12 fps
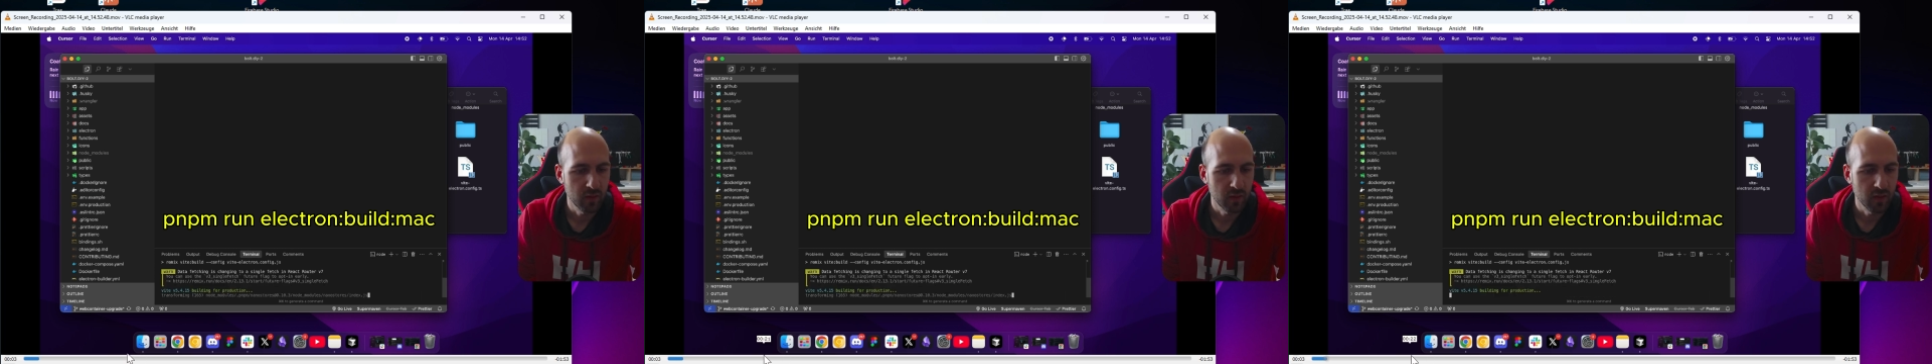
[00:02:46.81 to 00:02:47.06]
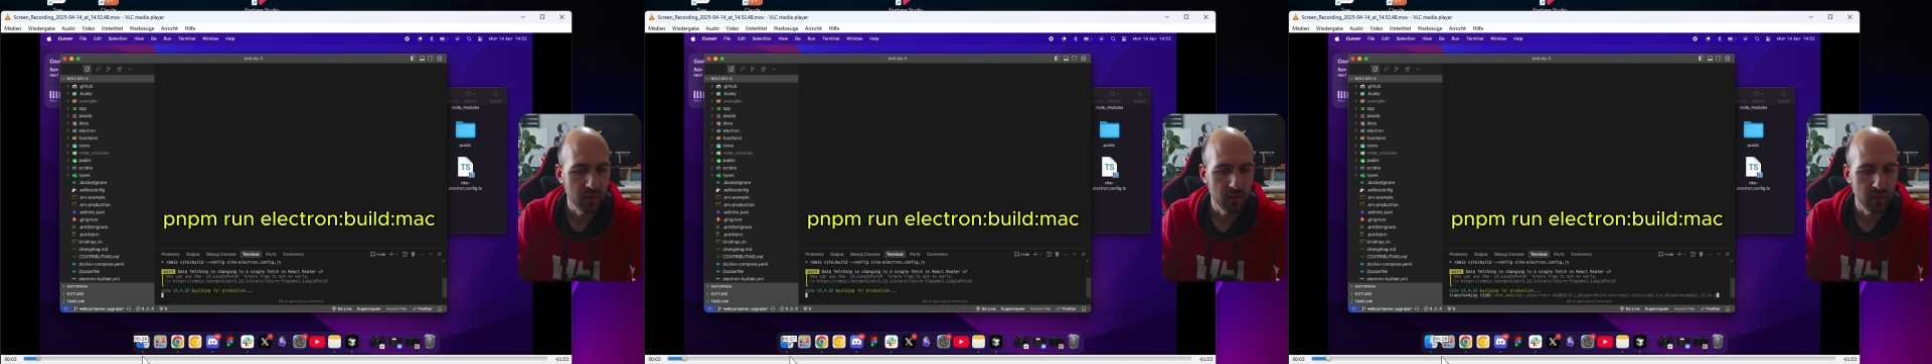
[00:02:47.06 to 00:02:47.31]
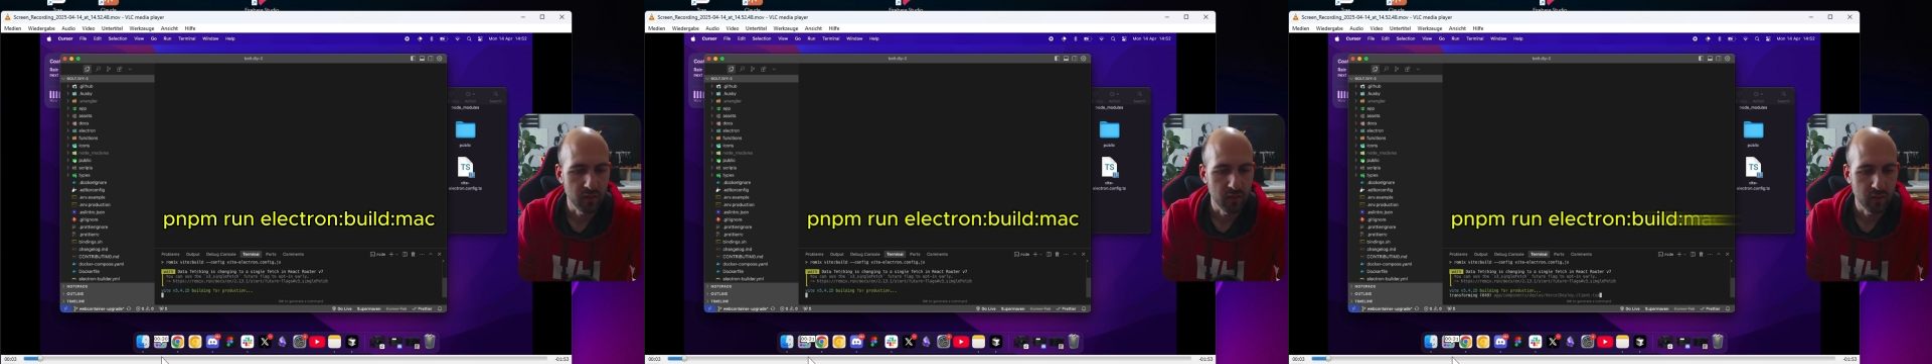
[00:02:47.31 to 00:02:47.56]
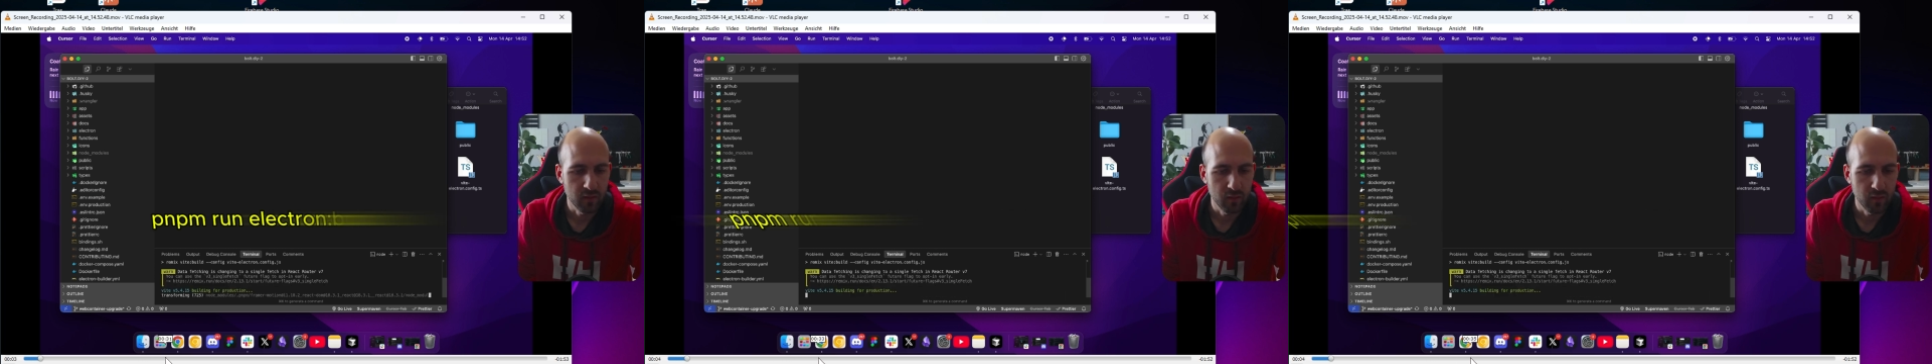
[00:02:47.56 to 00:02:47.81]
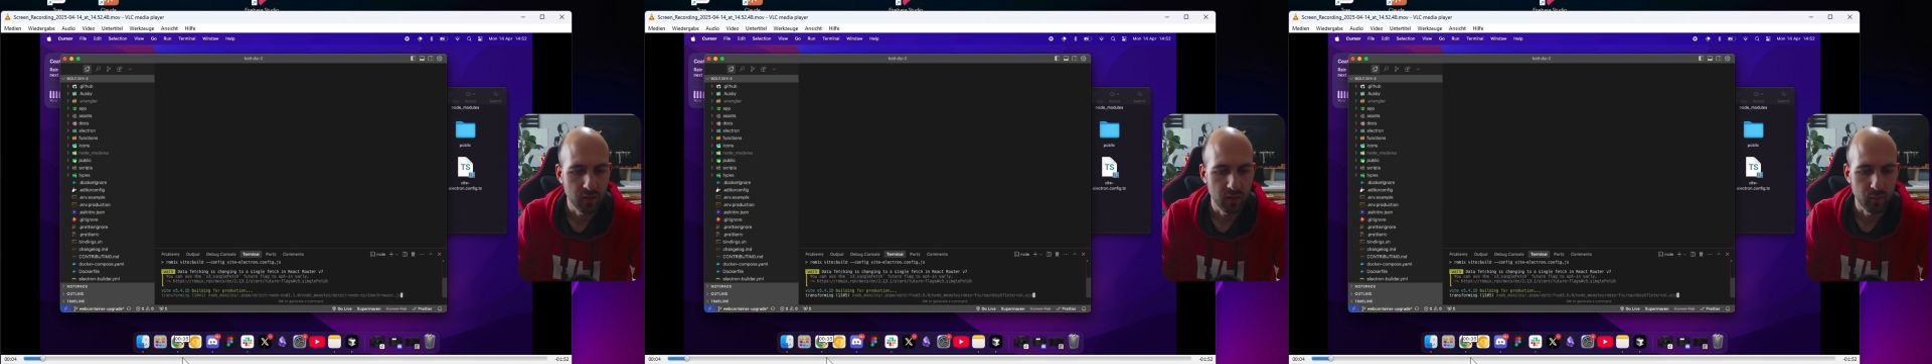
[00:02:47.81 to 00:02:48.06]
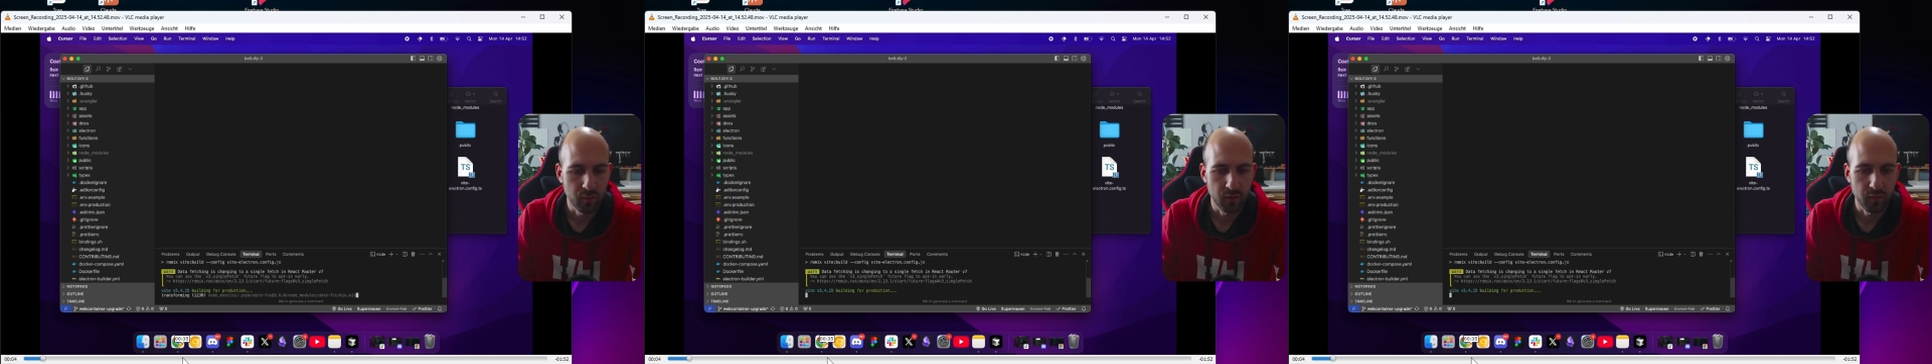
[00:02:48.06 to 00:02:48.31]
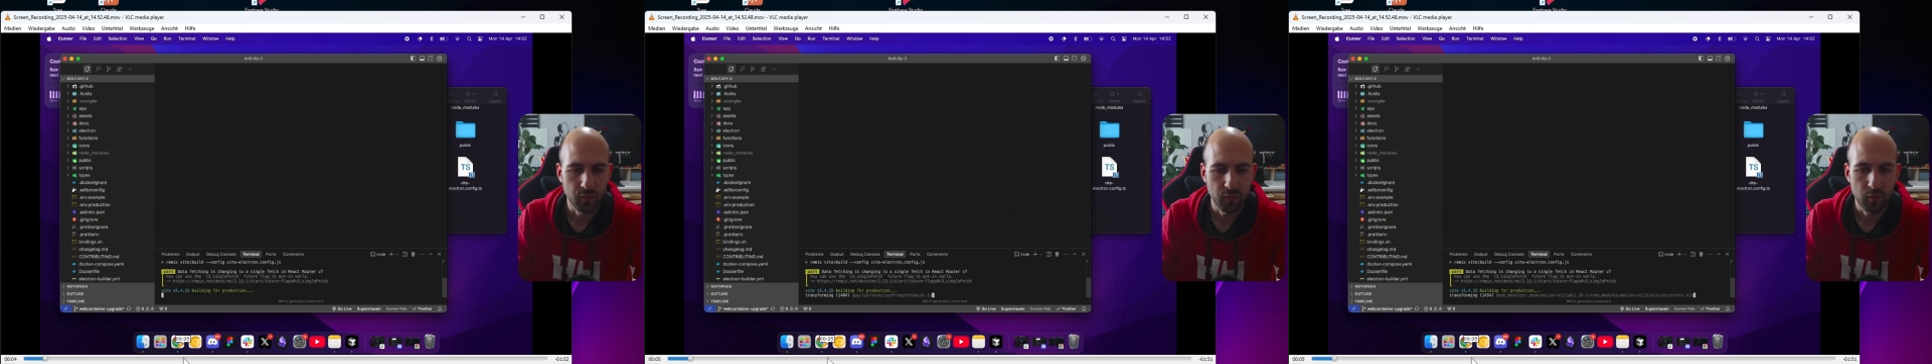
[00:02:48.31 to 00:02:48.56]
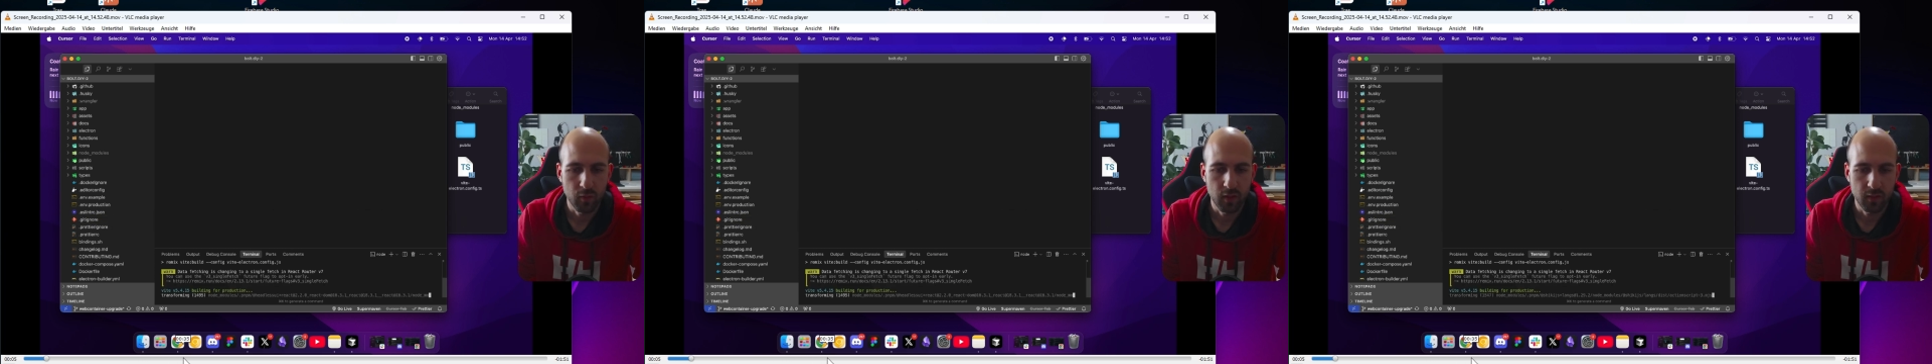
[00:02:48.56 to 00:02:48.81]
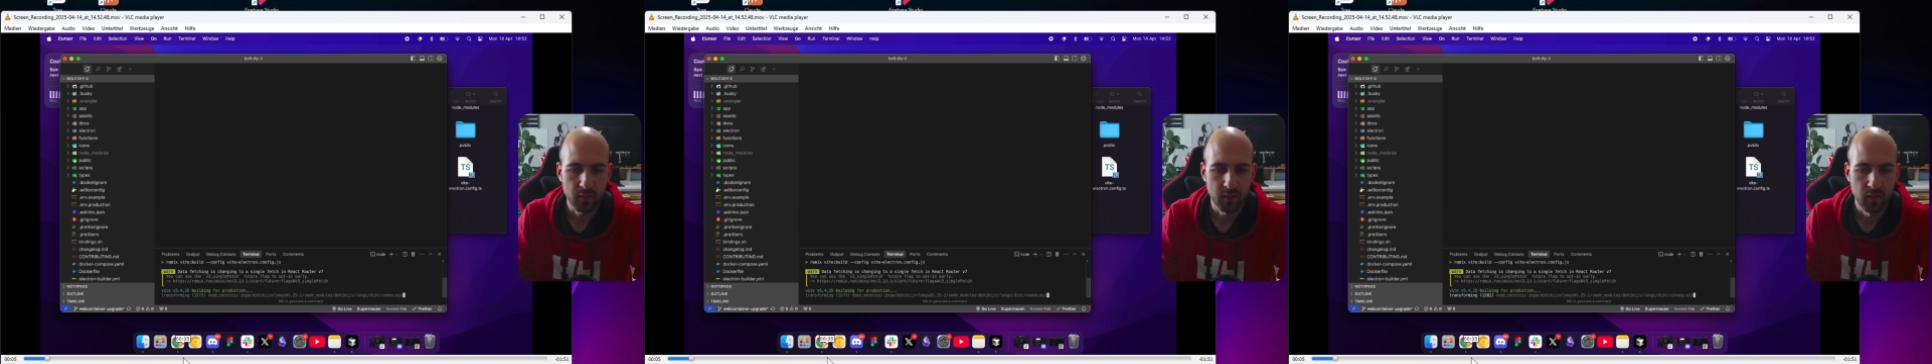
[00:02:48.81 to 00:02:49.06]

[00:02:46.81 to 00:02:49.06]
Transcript: can go a little bit forward.